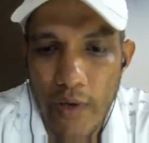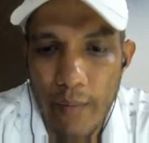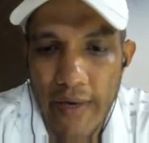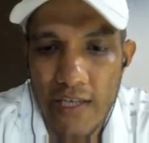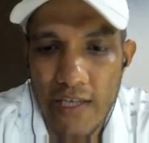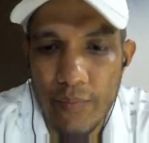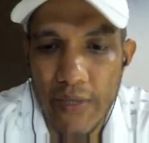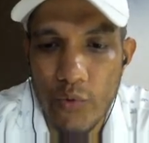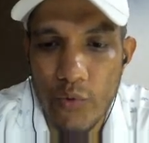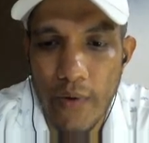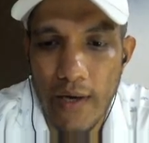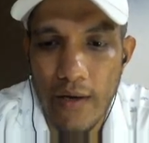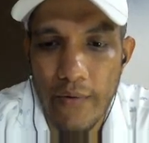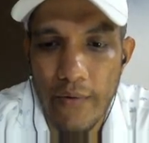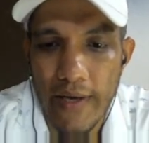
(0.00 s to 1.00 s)
minus b
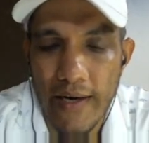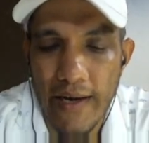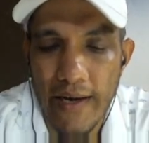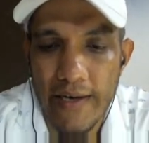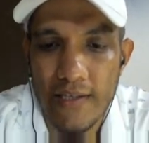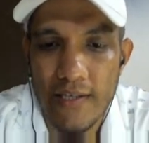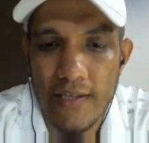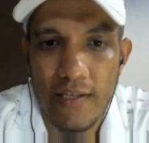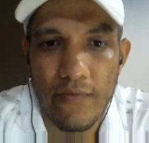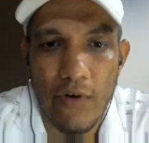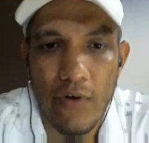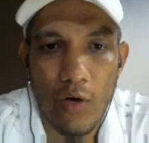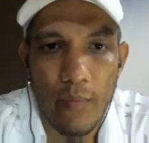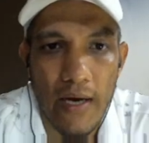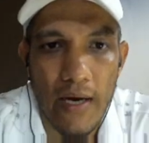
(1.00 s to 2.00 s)
square, we can write the
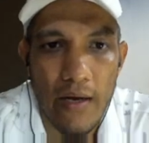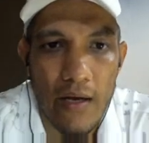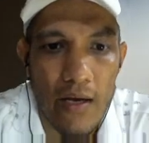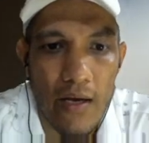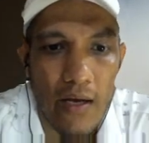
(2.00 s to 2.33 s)
formula,